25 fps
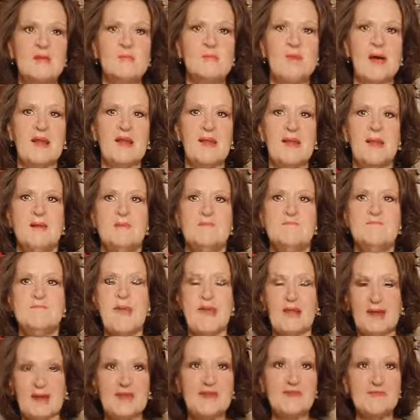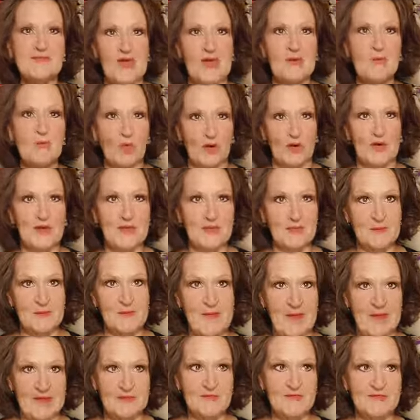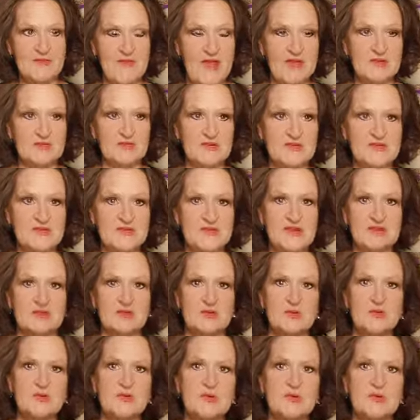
but many of them were in the manufacturing sector,